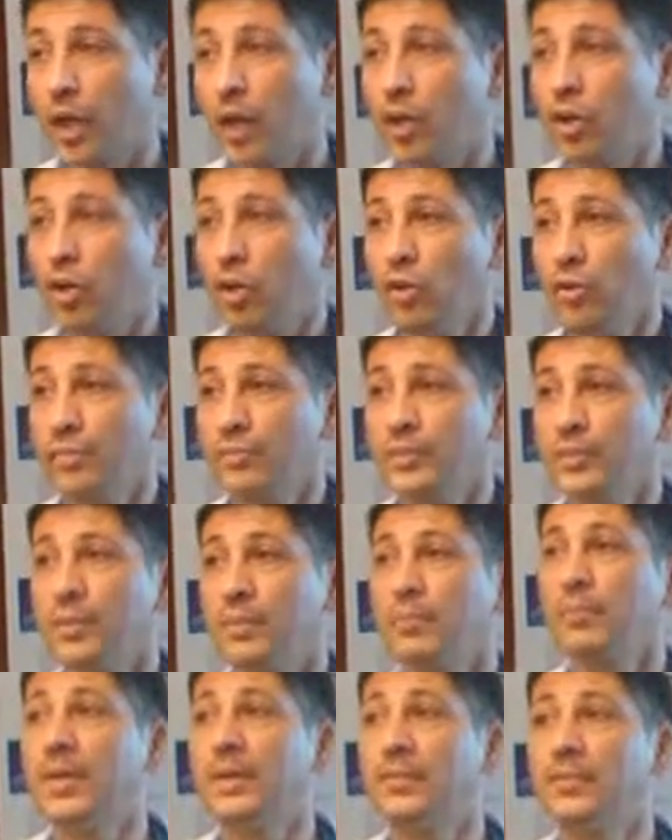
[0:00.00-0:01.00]
Gloves
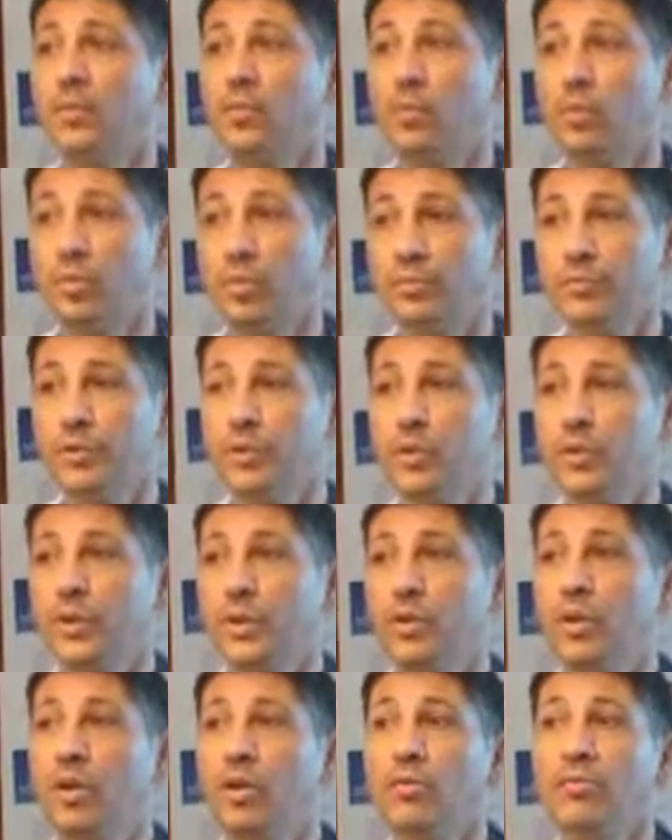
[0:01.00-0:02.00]
must be worn
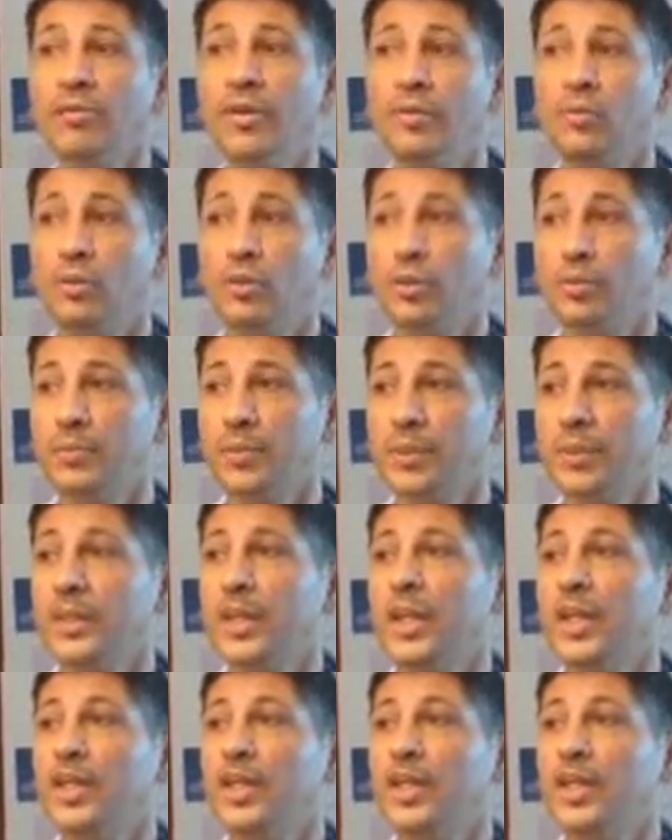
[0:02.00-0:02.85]
during all phlebotomy,